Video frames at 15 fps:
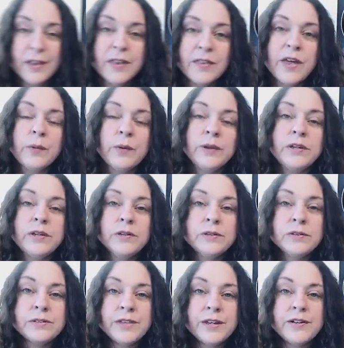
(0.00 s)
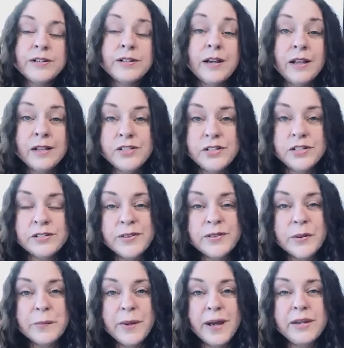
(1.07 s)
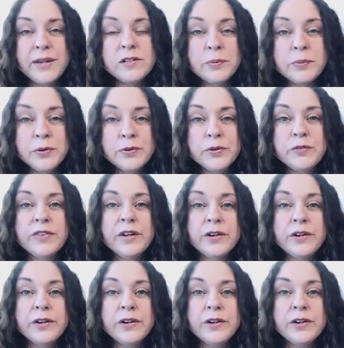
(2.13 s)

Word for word: They will use their intelligence and their mind to prove their